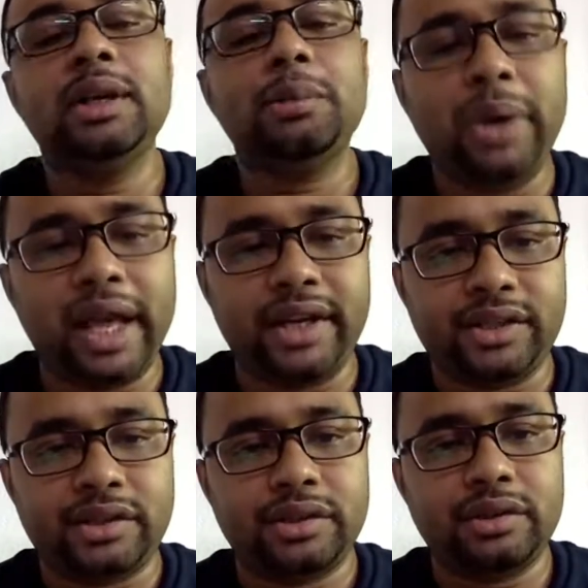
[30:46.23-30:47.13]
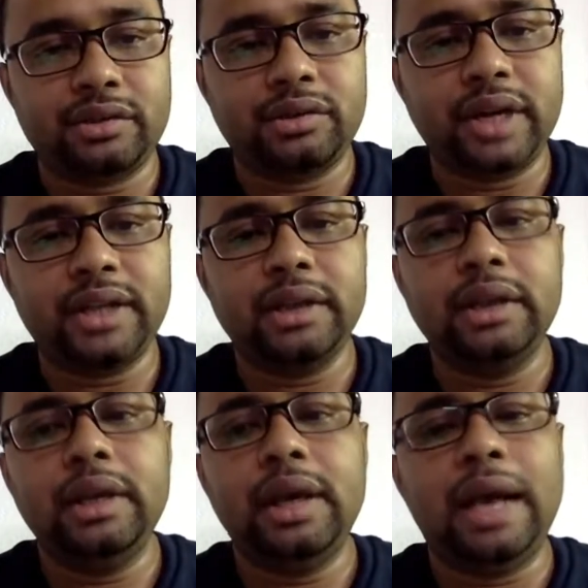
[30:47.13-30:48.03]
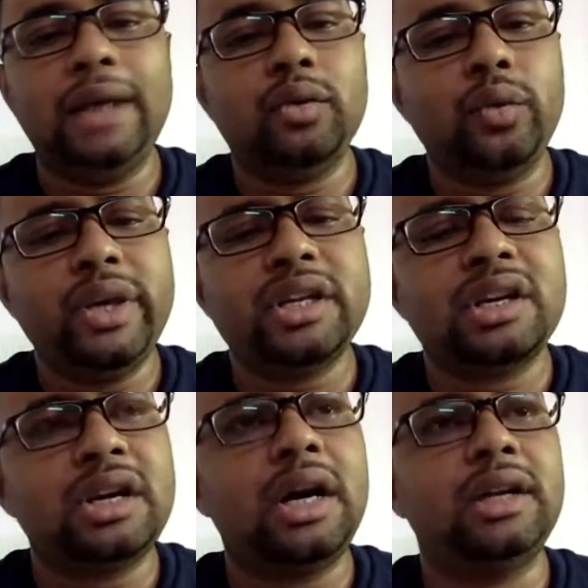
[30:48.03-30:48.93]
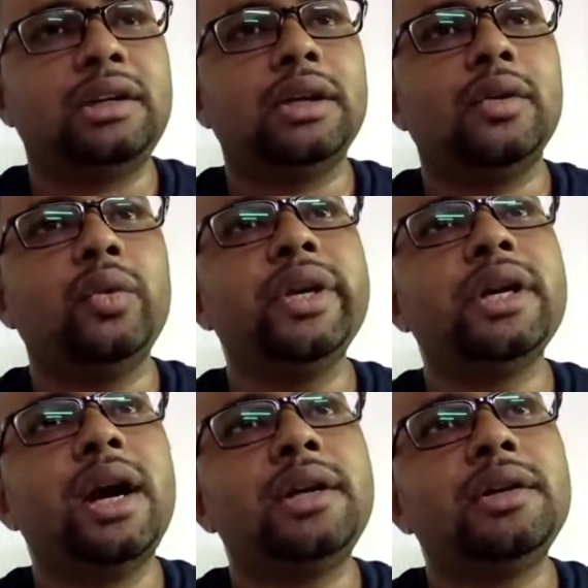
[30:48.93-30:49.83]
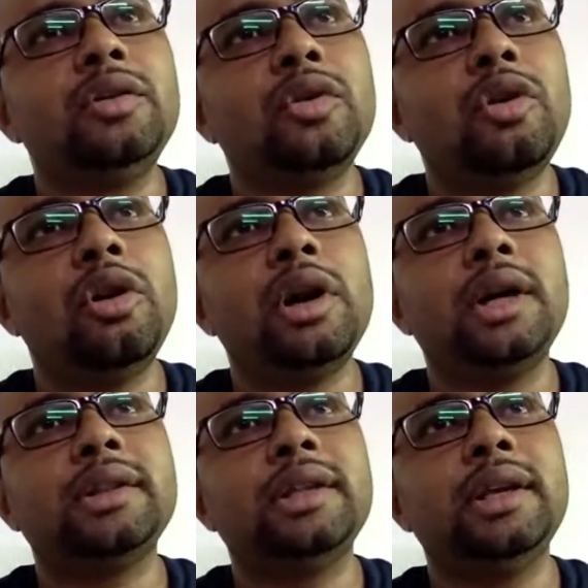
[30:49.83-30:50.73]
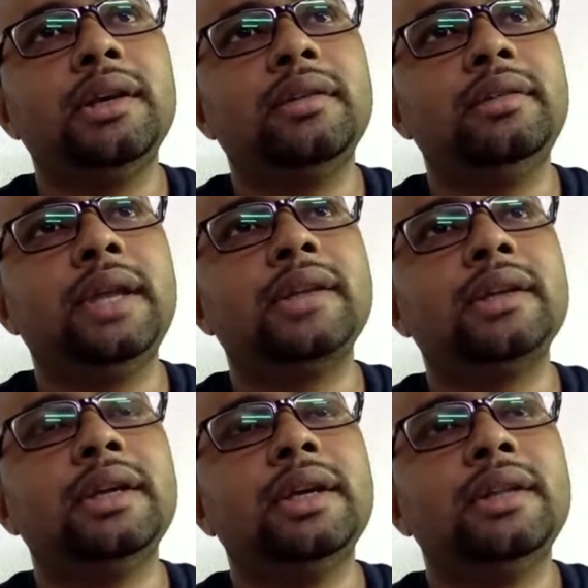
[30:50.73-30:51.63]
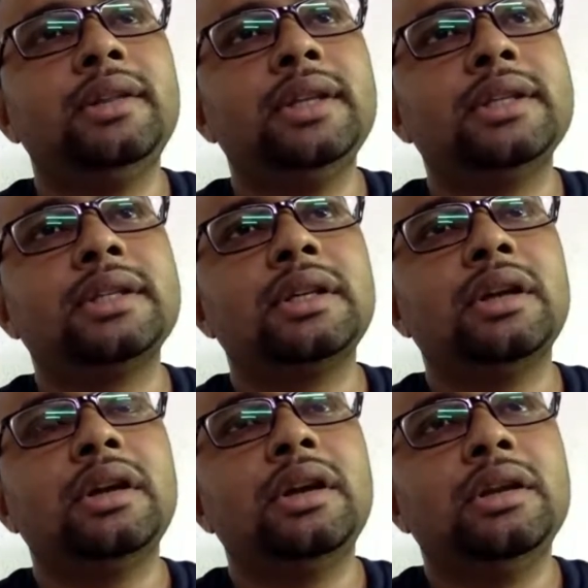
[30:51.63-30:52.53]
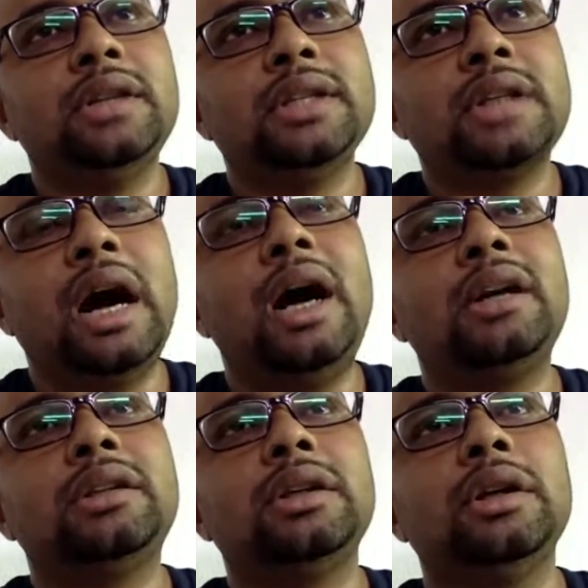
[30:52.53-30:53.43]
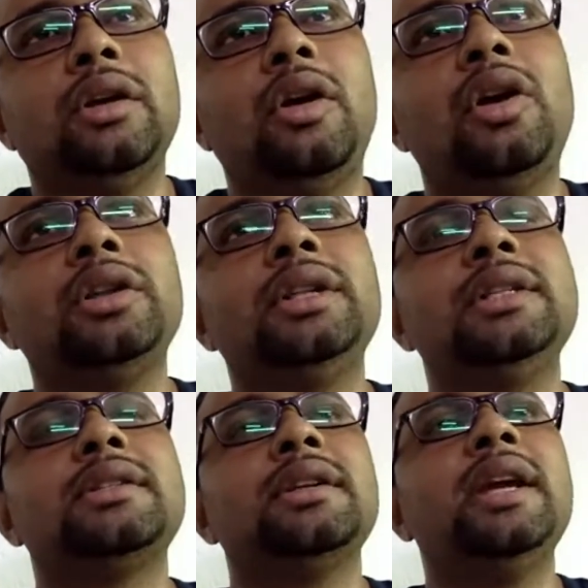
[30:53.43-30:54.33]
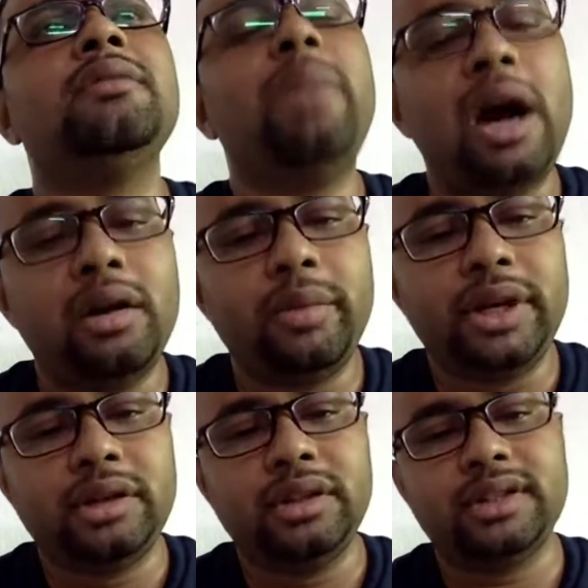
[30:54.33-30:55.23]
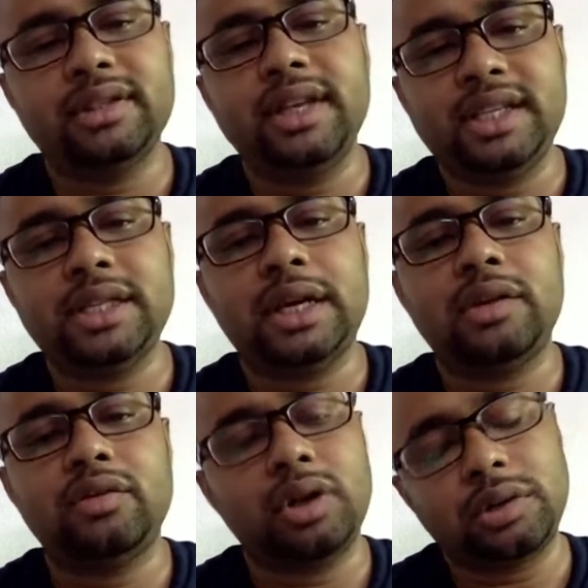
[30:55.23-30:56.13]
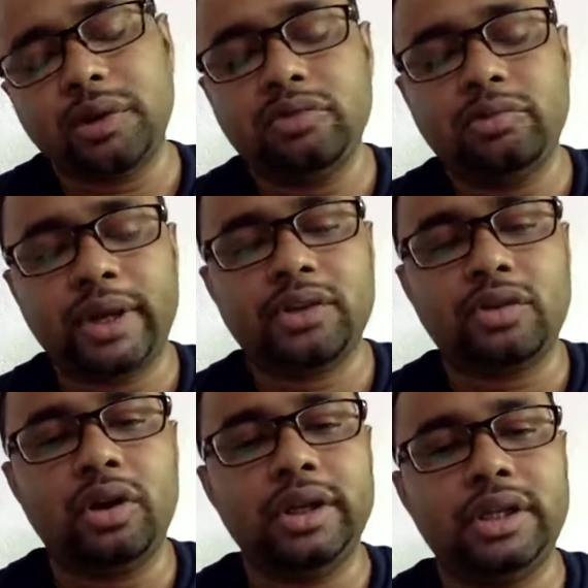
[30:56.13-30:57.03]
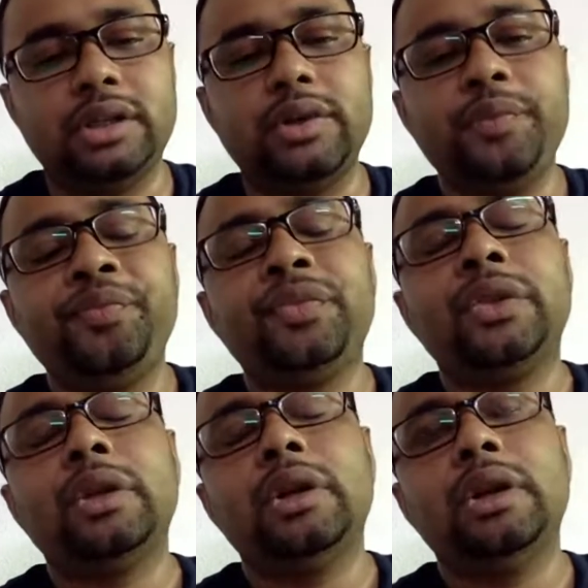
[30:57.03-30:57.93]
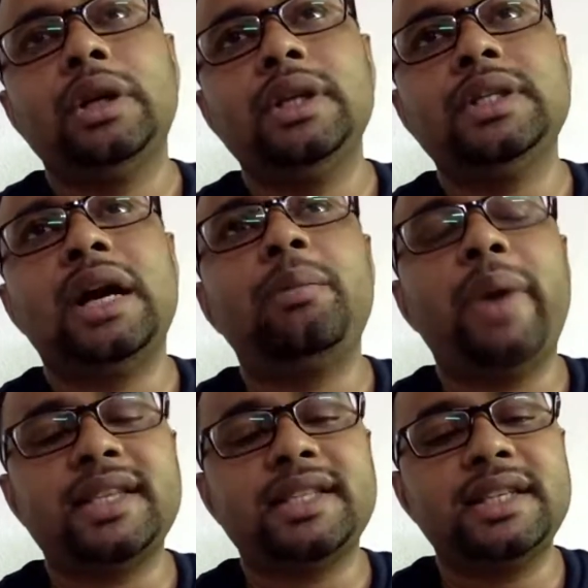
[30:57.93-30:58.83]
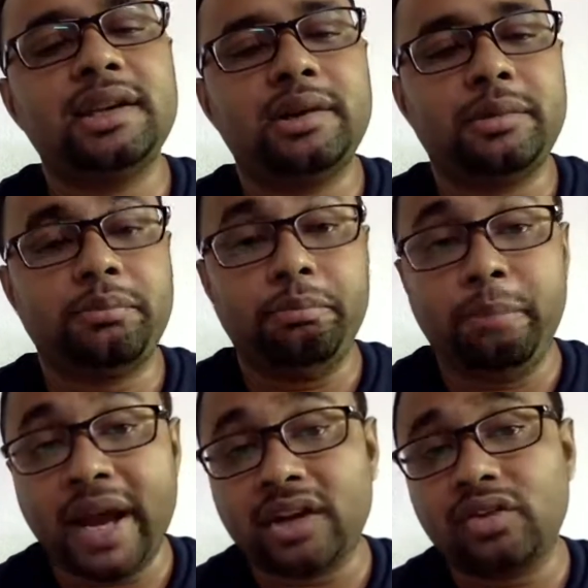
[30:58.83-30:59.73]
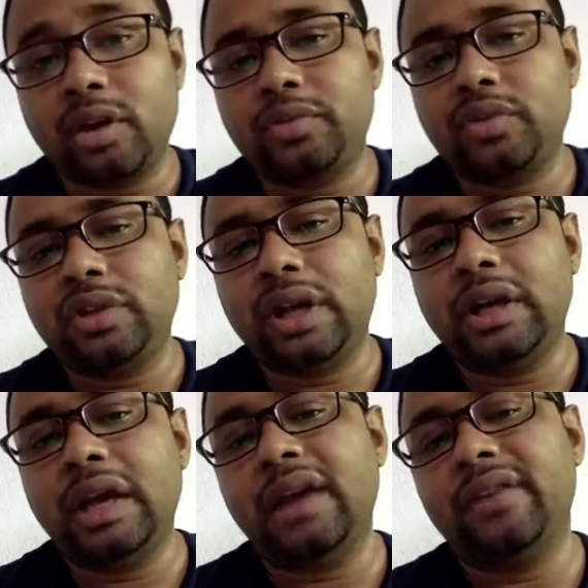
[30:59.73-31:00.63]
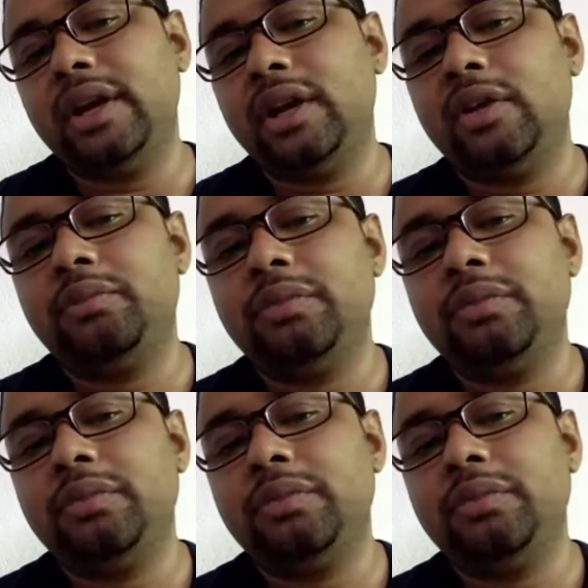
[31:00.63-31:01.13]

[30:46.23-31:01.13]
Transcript: planet, right? And we can't no longer think that this earth or this environment, this nature, whatever we might call it, is a passive backdrop to the affair of